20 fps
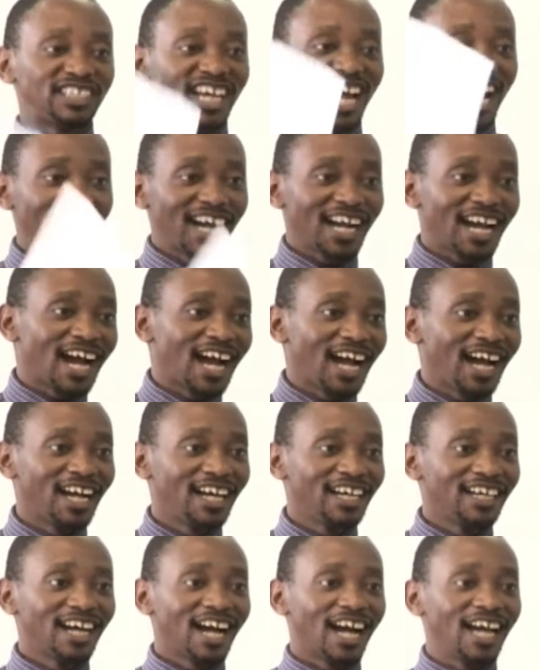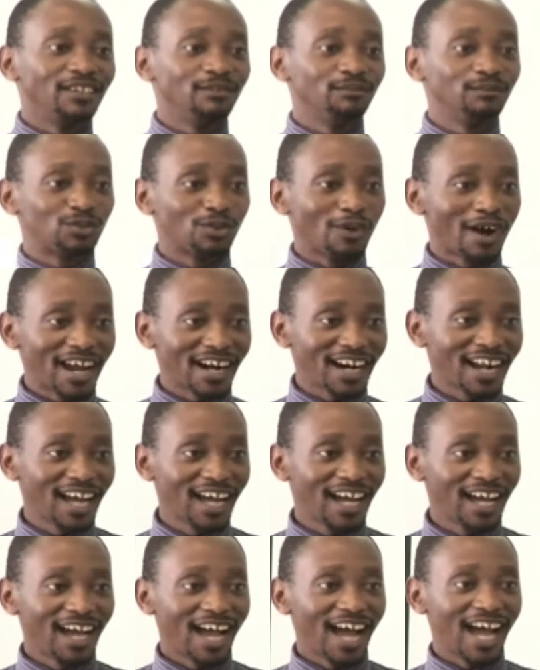Tanga and Mtwara
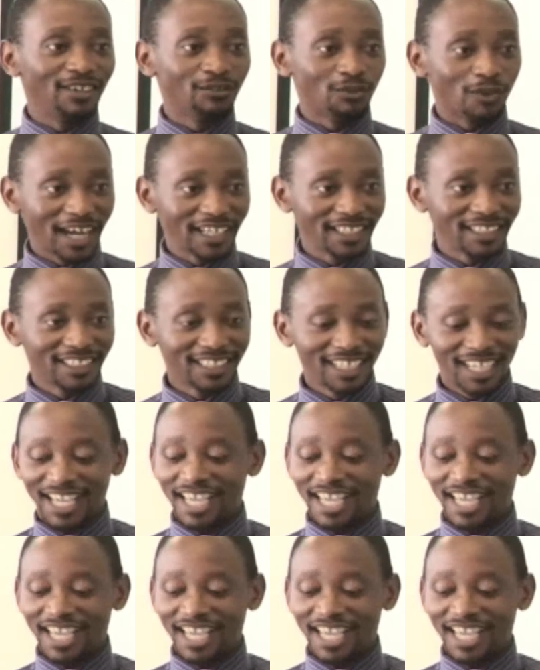and what?